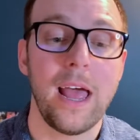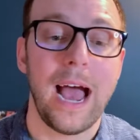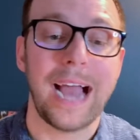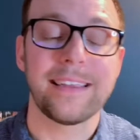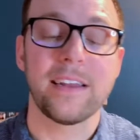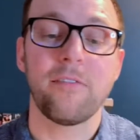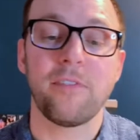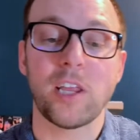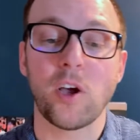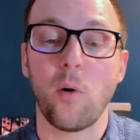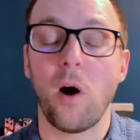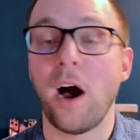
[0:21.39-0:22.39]
I did a
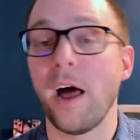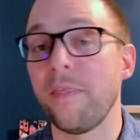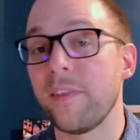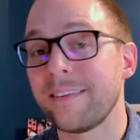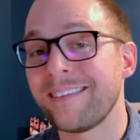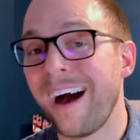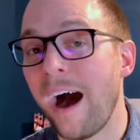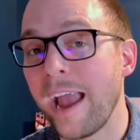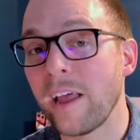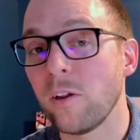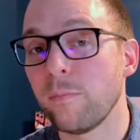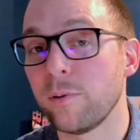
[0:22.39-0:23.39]
video on the
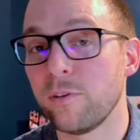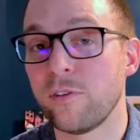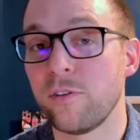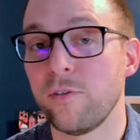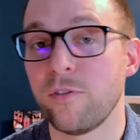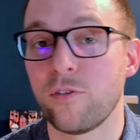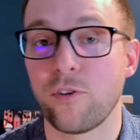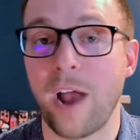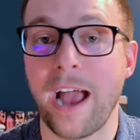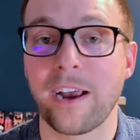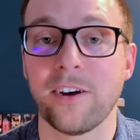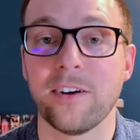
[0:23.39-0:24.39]
Tile Bluetooth
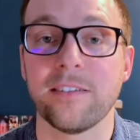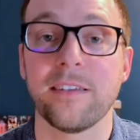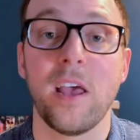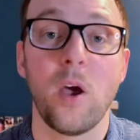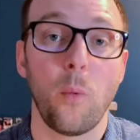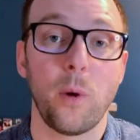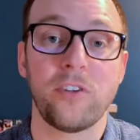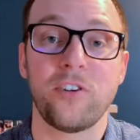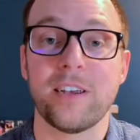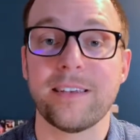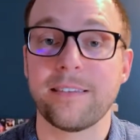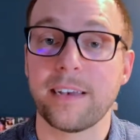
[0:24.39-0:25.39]
trackers, which
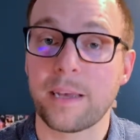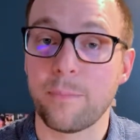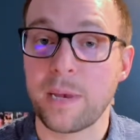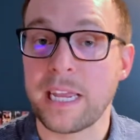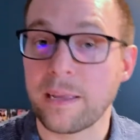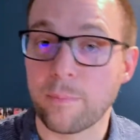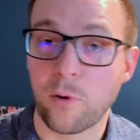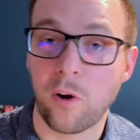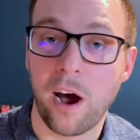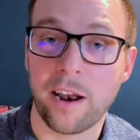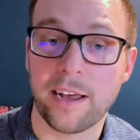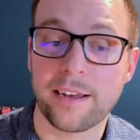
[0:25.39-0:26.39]
is a competing
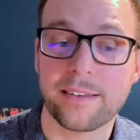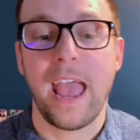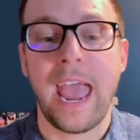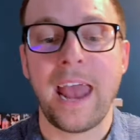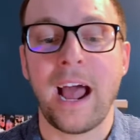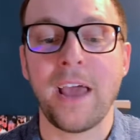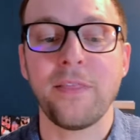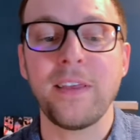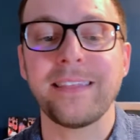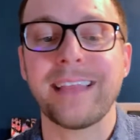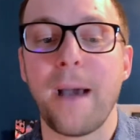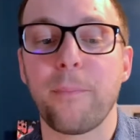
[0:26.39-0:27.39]
product, and I
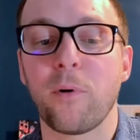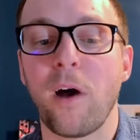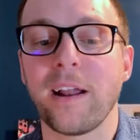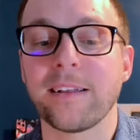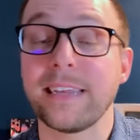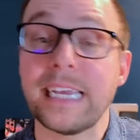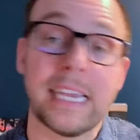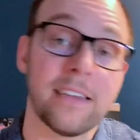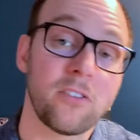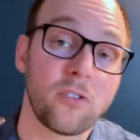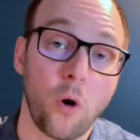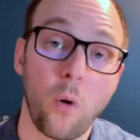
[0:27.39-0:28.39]
think that product
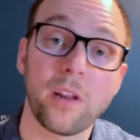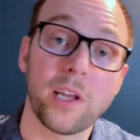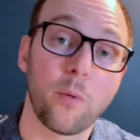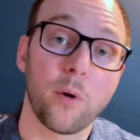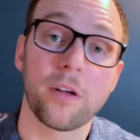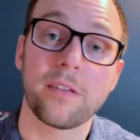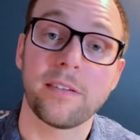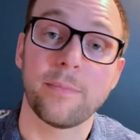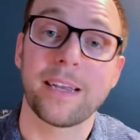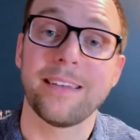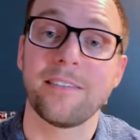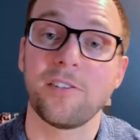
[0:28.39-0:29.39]
is totally worth
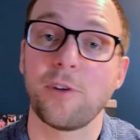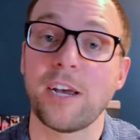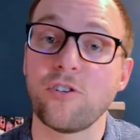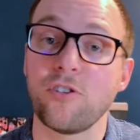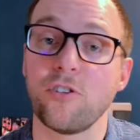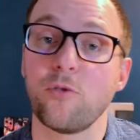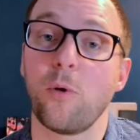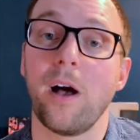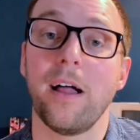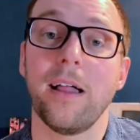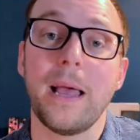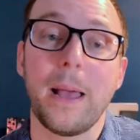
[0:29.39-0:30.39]
some consideration as
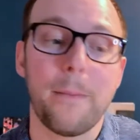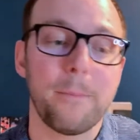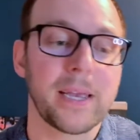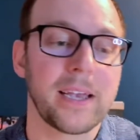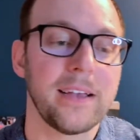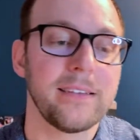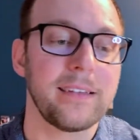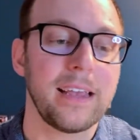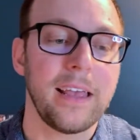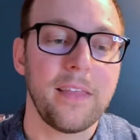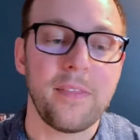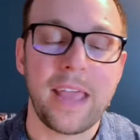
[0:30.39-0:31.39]
well,
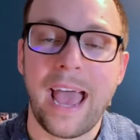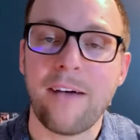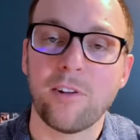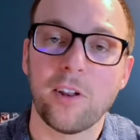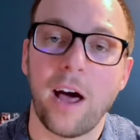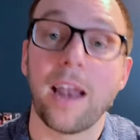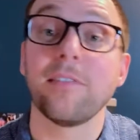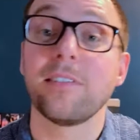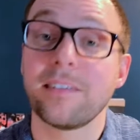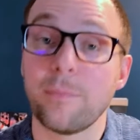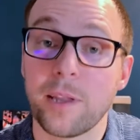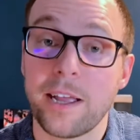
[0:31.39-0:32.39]
because they have a lot of
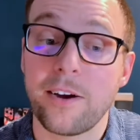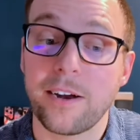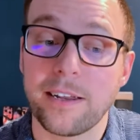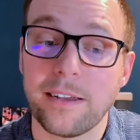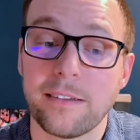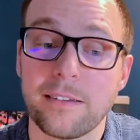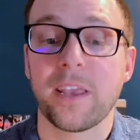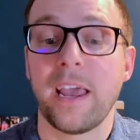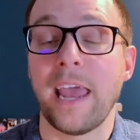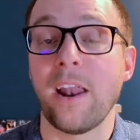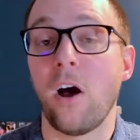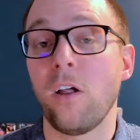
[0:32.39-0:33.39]
similarities,
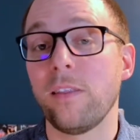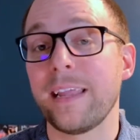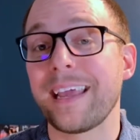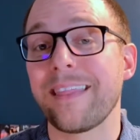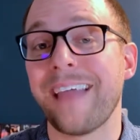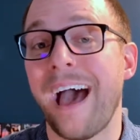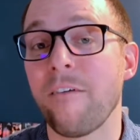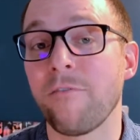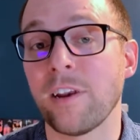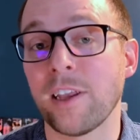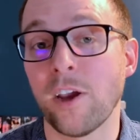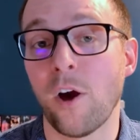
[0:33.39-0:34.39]
and I'll link that
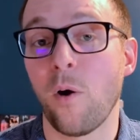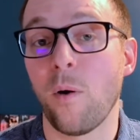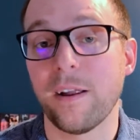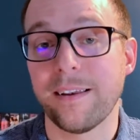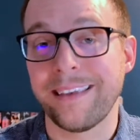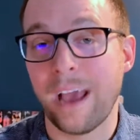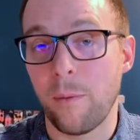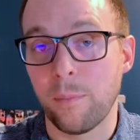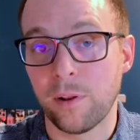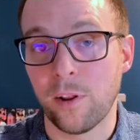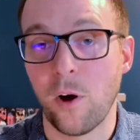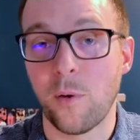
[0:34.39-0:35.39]
video down
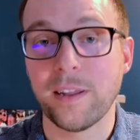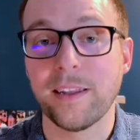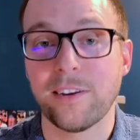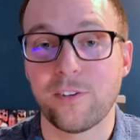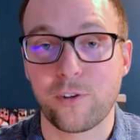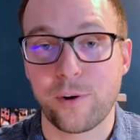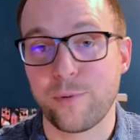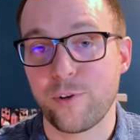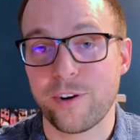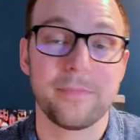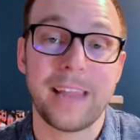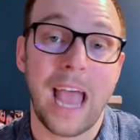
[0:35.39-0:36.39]
below in the
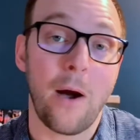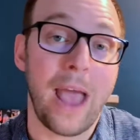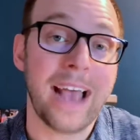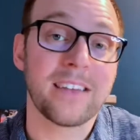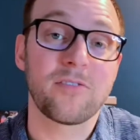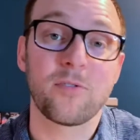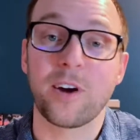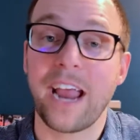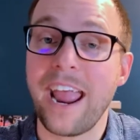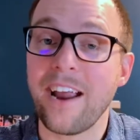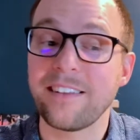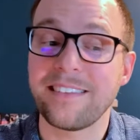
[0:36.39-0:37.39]
description. Now, as for
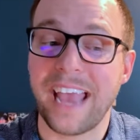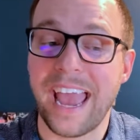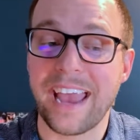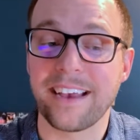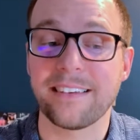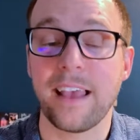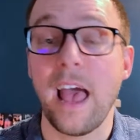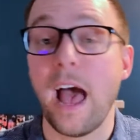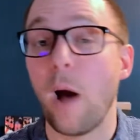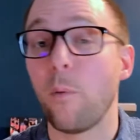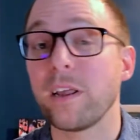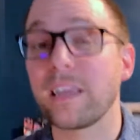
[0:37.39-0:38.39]
AirTags,
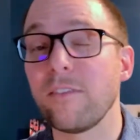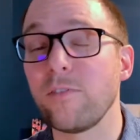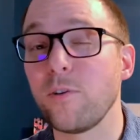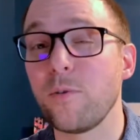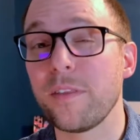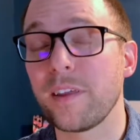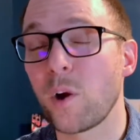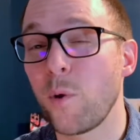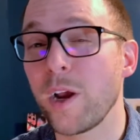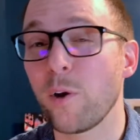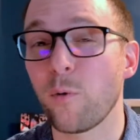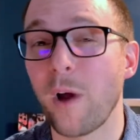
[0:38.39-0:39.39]
I want to give you the
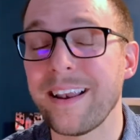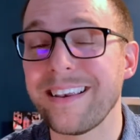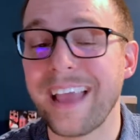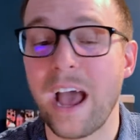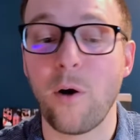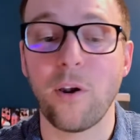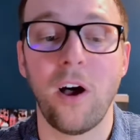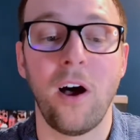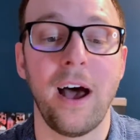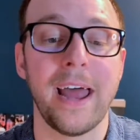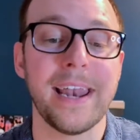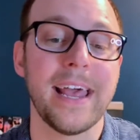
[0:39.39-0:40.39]
quick rundown
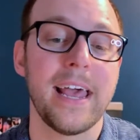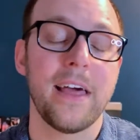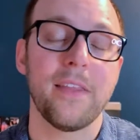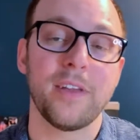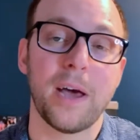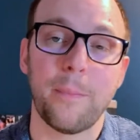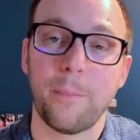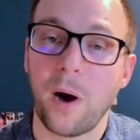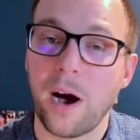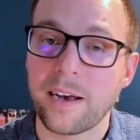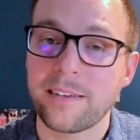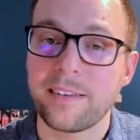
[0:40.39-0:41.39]
on the
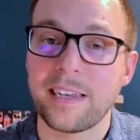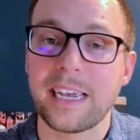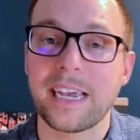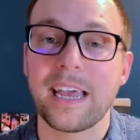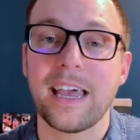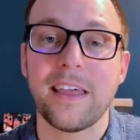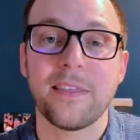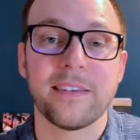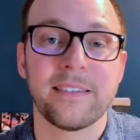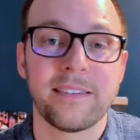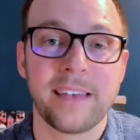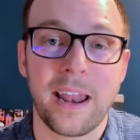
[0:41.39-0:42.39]
unboxing, the
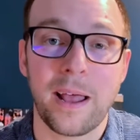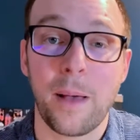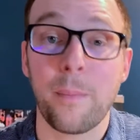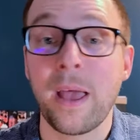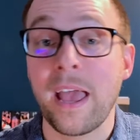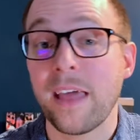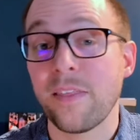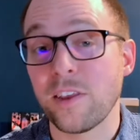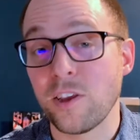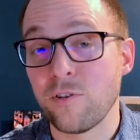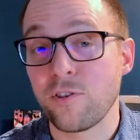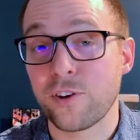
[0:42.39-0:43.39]
setup, the
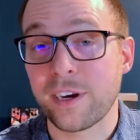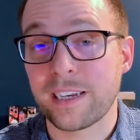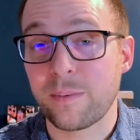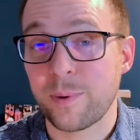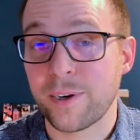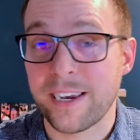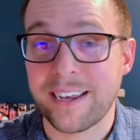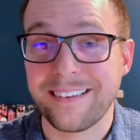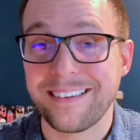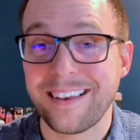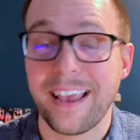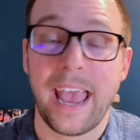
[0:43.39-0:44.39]
user
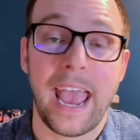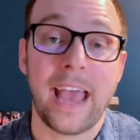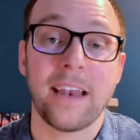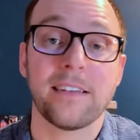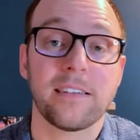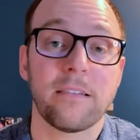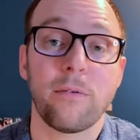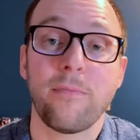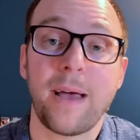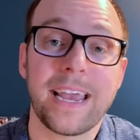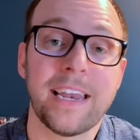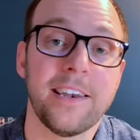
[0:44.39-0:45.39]
experience, and some of
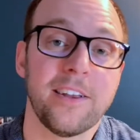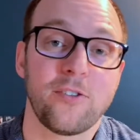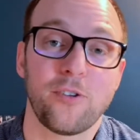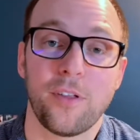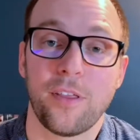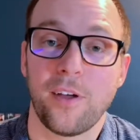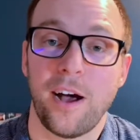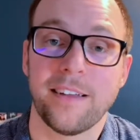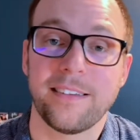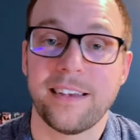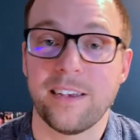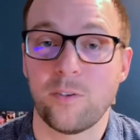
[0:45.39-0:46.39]
my initial thoughts as